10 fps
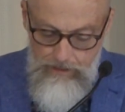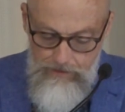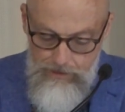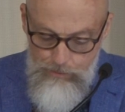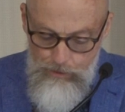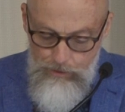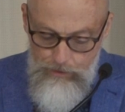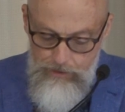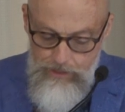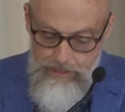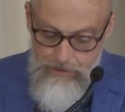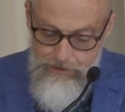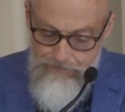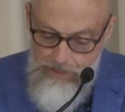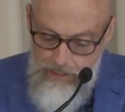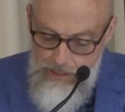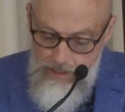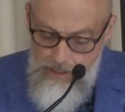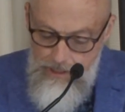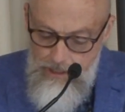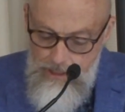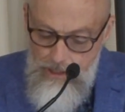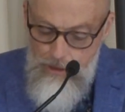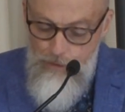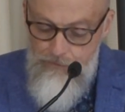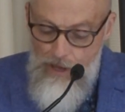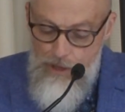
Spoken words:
This is what God says. You've